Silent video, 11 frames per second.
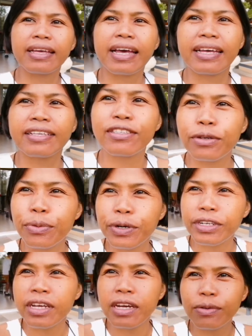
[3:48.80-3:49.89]
Hi guys, so
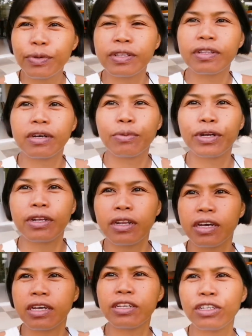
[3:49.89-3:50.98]
we're done with our
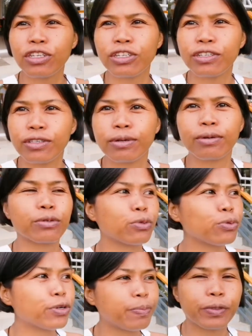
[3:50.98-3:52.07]
lunch. So
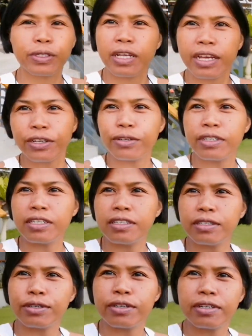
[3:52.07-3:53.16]
tour po tayo
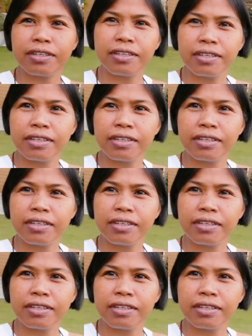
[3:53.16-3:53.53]
dito.